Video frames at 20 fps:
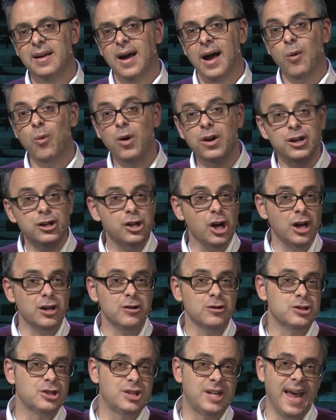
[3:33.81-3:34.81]
I wanted to
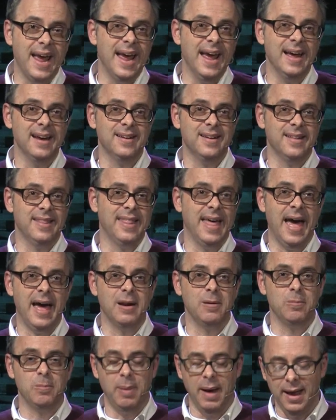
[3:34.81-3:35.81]
understand
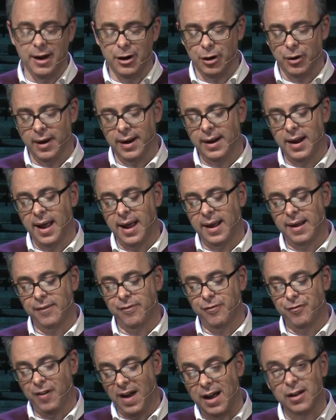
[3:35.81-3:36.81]
that better, and I
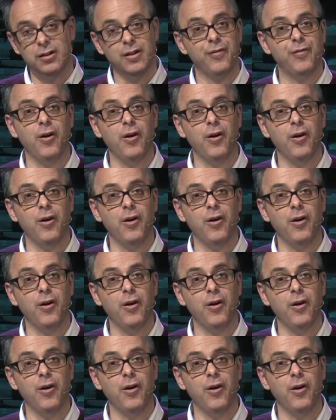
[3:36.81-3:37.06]
found a,